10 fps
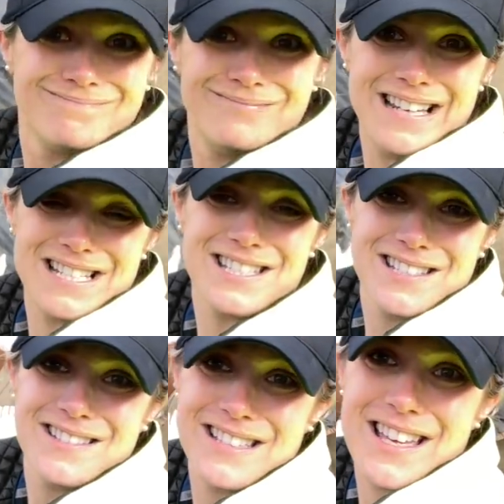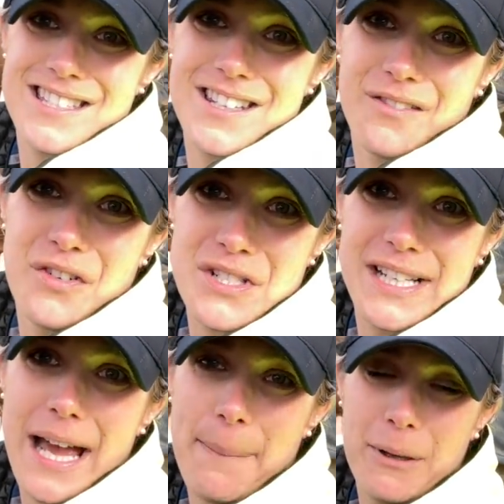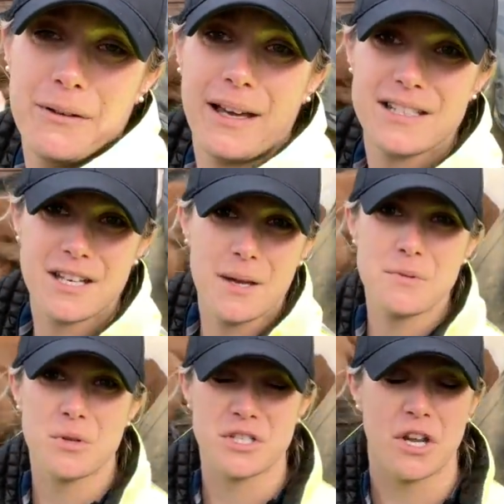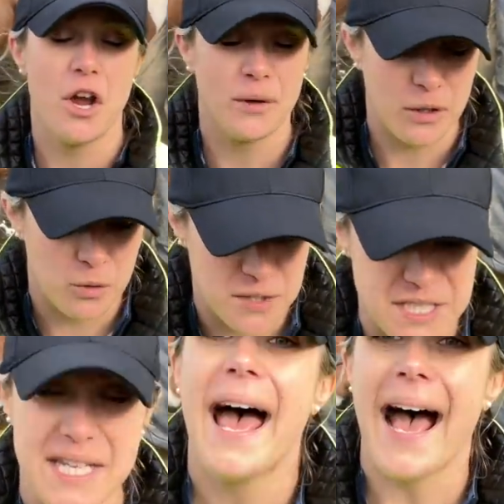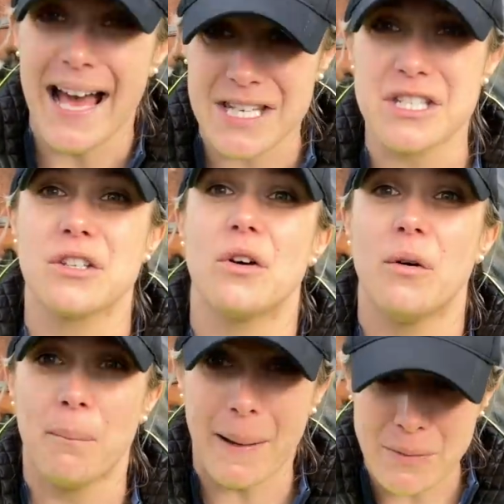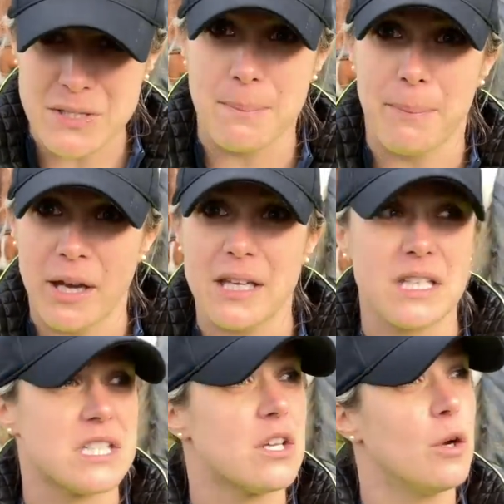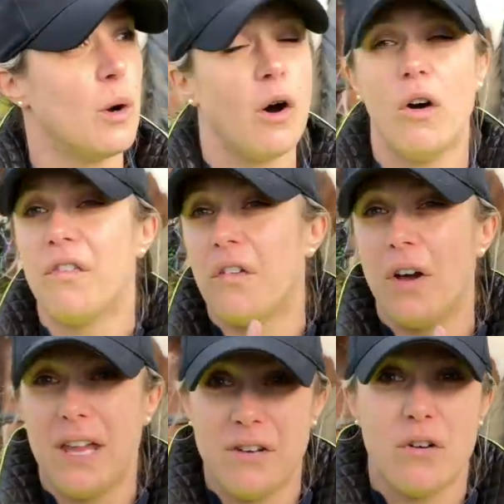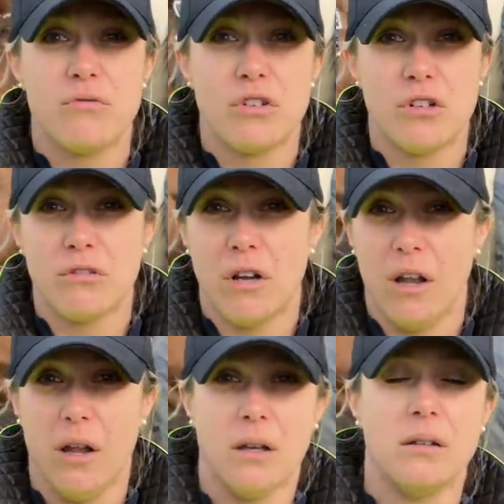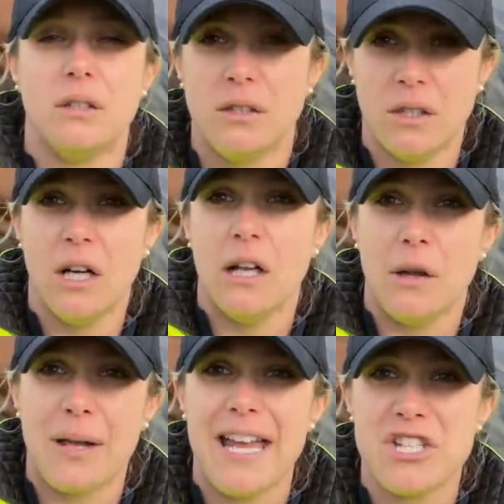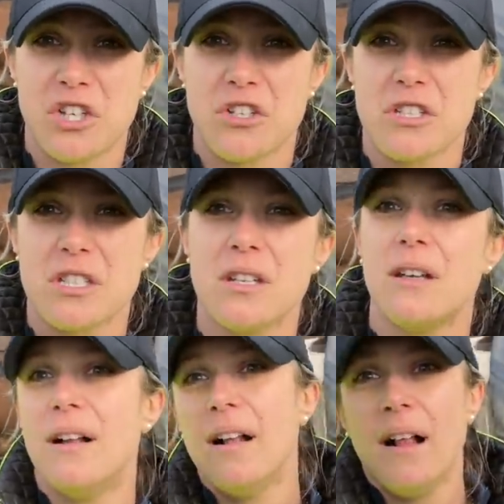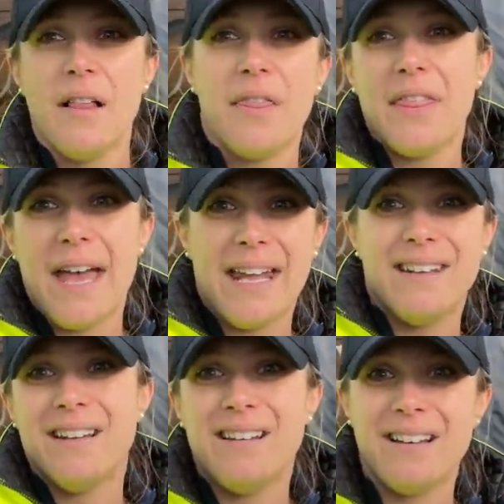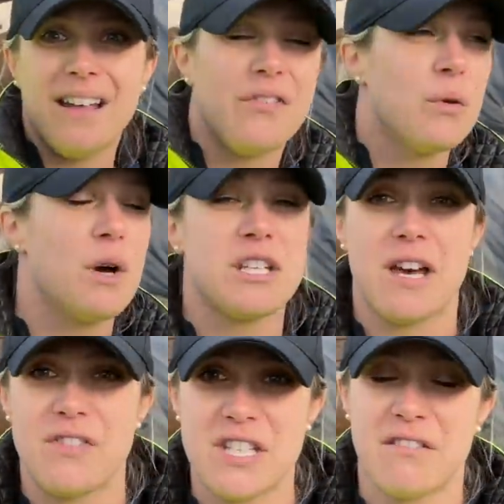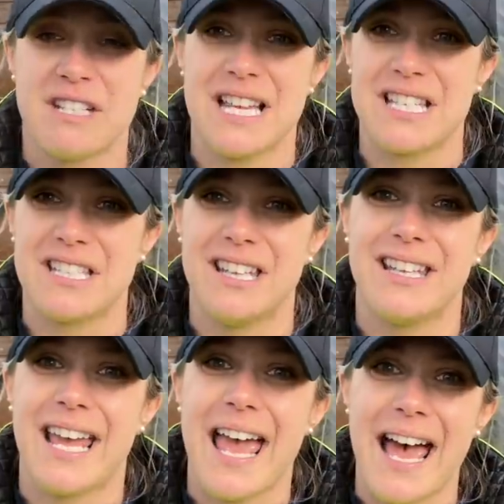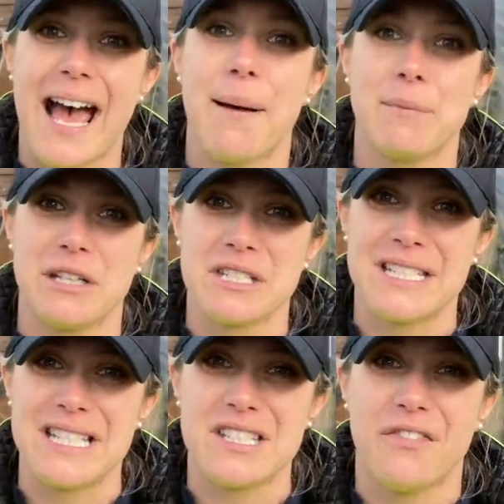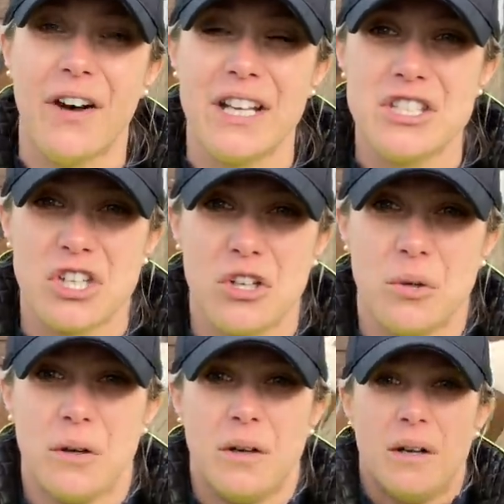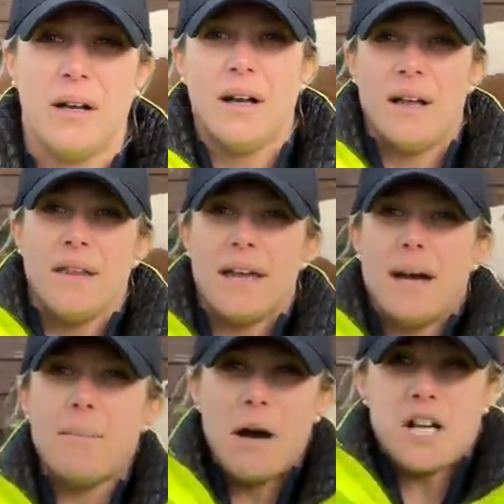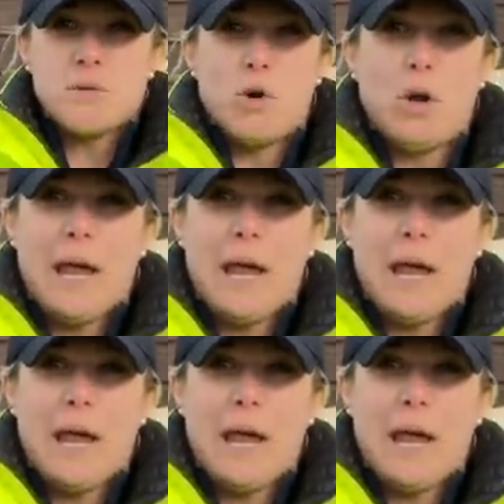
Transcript: which does unfortunately happen at times whilst owning horses and mountain bikes who are off in rural locations, then if you were to have a serious accident and the air ambulance needs to find you, they are much more